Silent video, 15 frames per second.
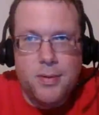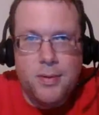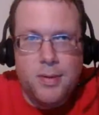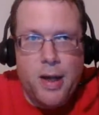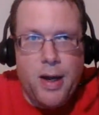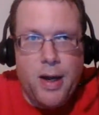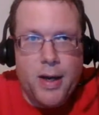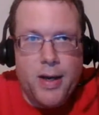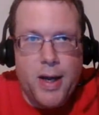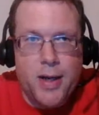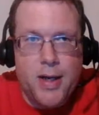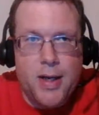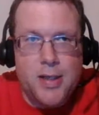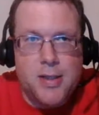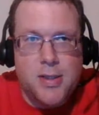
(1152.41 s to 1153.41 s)

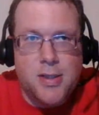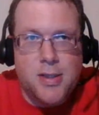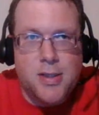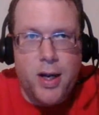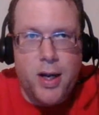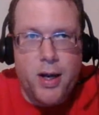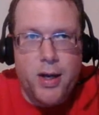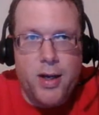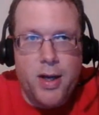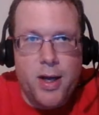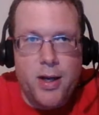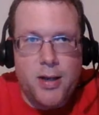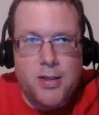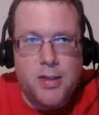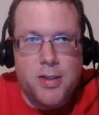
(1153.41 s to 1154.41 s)
guess
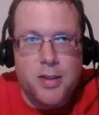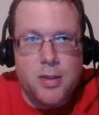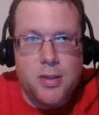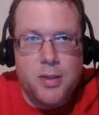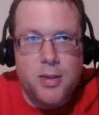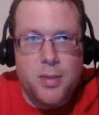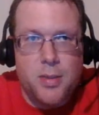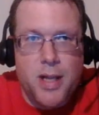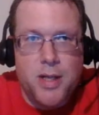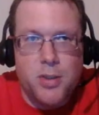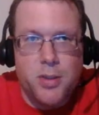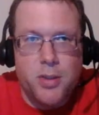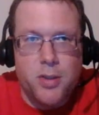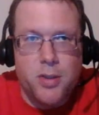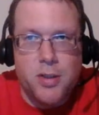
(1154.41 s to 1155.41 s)
it depends on your
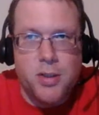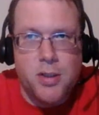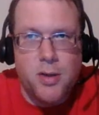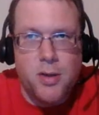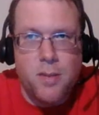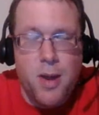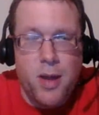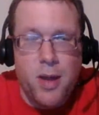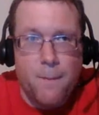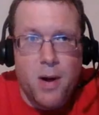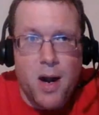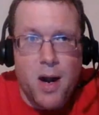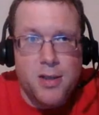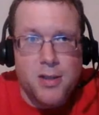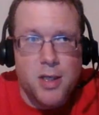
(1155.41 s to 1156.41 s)
decision-making
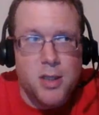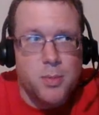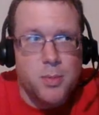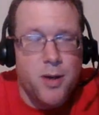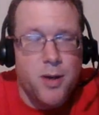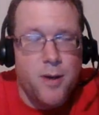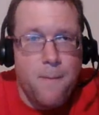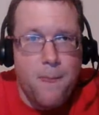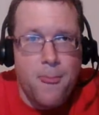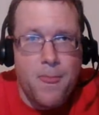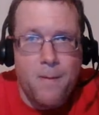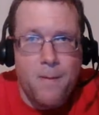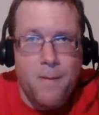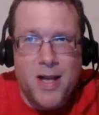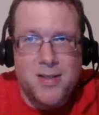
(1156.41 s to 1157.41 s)
process, but
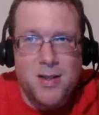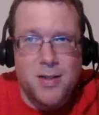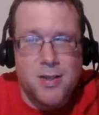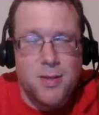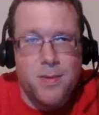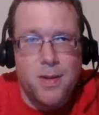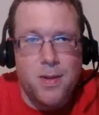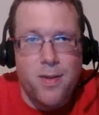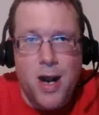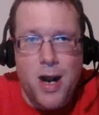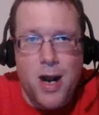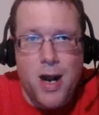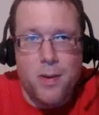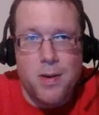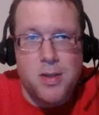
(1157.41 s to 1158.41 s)
that's not something that I
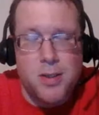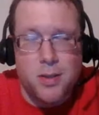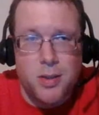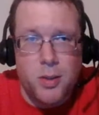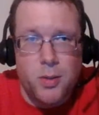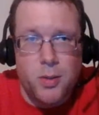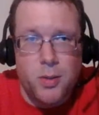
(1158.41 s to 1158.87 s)
personally would do.